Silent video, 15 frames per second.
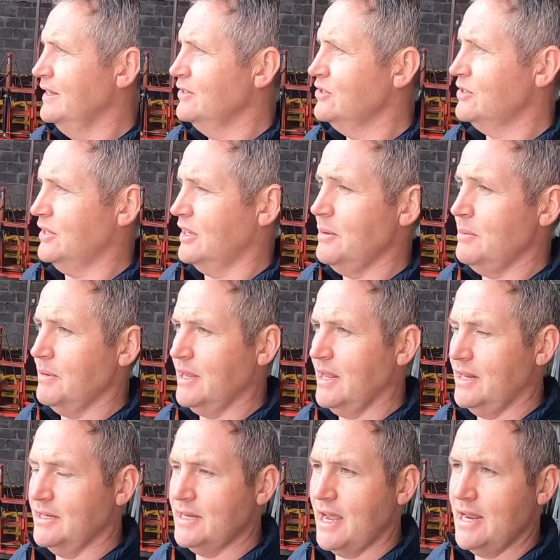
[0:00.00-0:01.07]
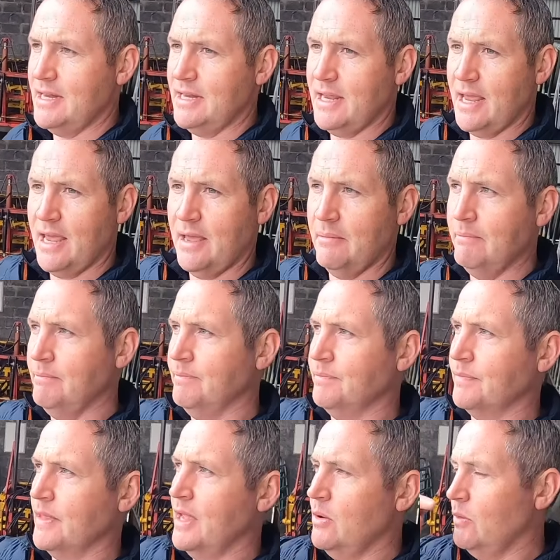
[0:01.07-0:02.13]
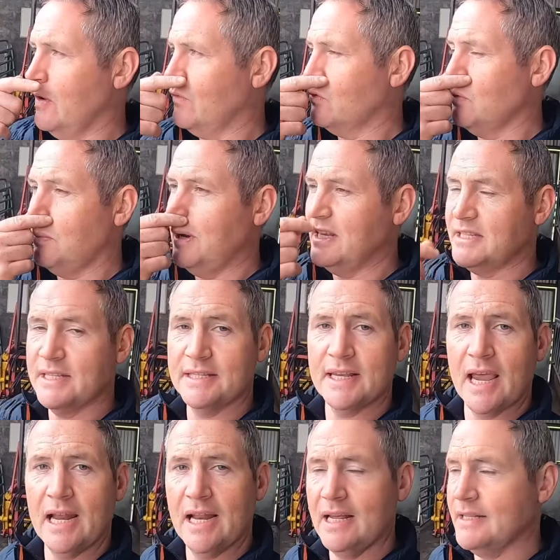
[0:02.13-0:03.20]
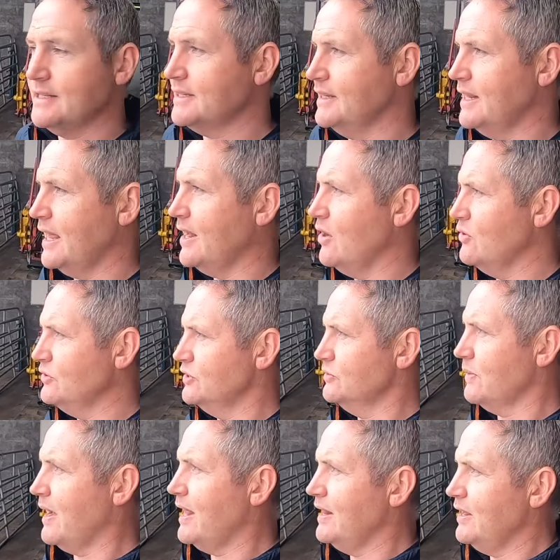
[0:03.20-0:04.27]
just to keep it kind of tidy. We have to replace the skylights in that house as well.